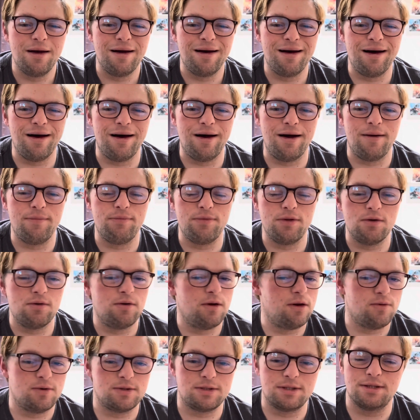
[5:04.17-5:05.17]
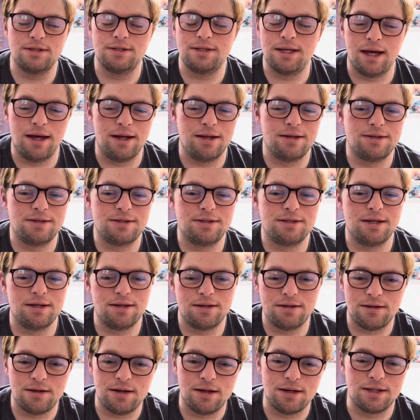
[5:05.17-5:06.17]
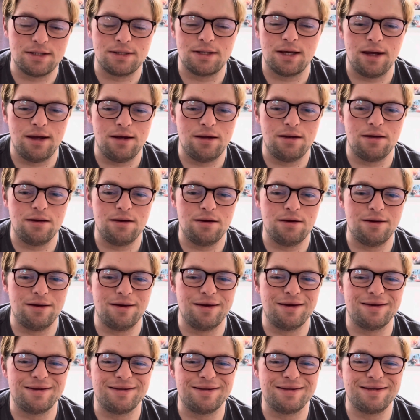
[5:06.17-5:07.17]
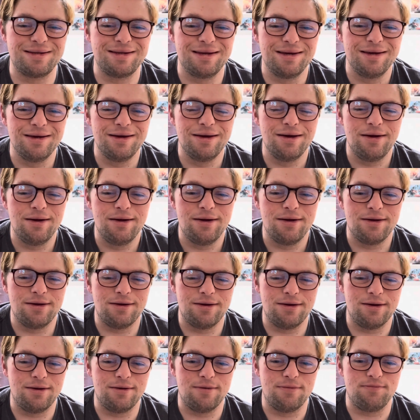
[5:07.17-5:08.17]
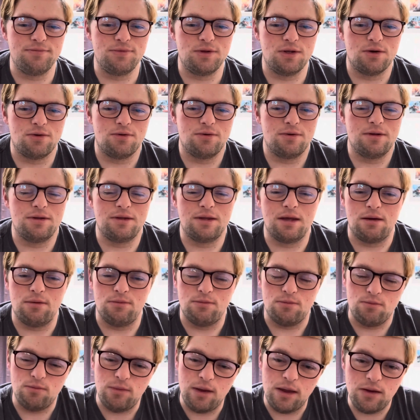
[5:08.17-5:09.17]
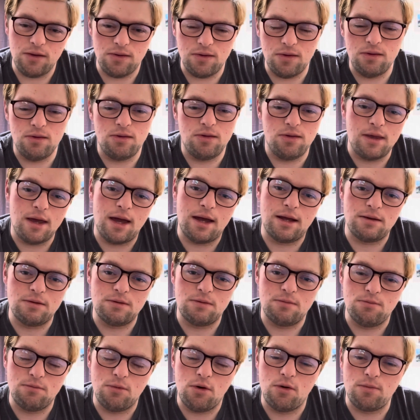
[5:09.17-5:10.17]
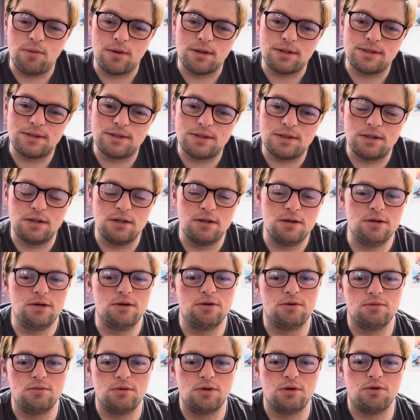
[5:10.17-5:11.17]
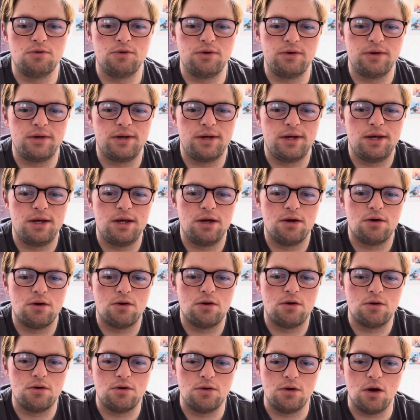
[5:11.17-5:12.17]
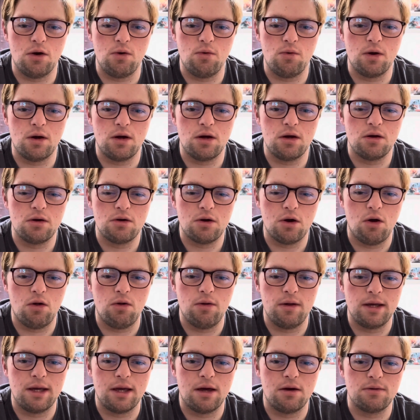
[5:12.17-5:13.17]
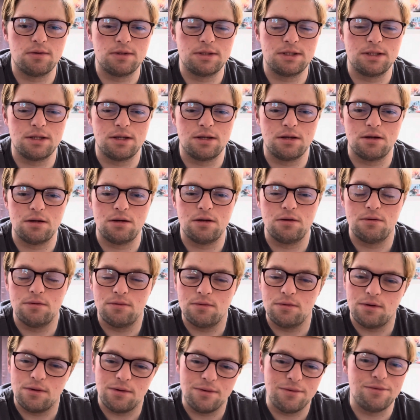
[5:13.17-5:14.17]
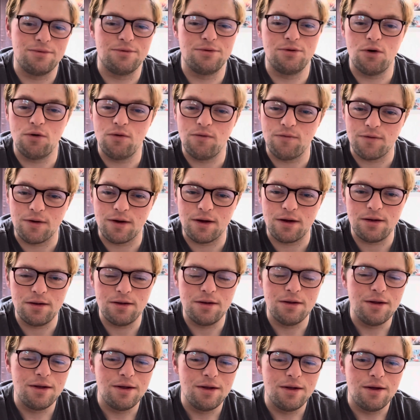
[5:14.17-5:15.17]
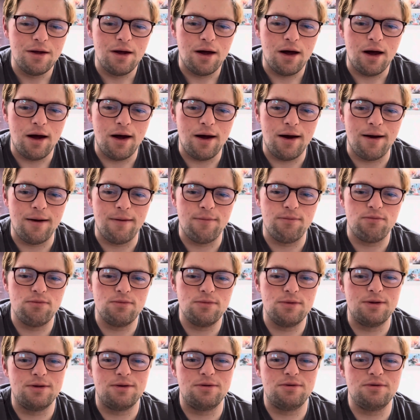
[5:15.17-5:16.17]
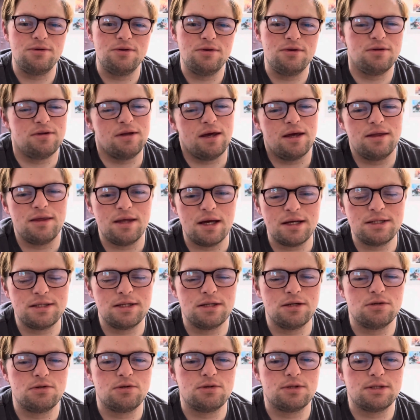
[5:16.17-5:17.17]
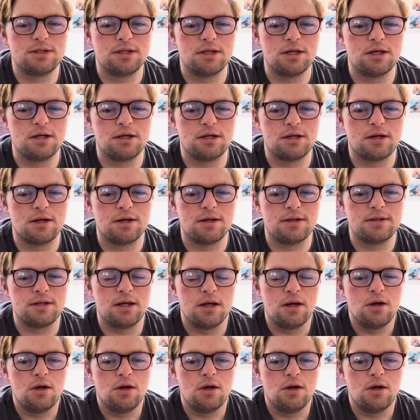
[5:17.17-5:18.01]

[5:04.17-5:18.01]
Um, it, it, was intense and exciting, and you know, in that in that moment, you you know, you hear Noa calling out to Nova, um, and that's interesting because.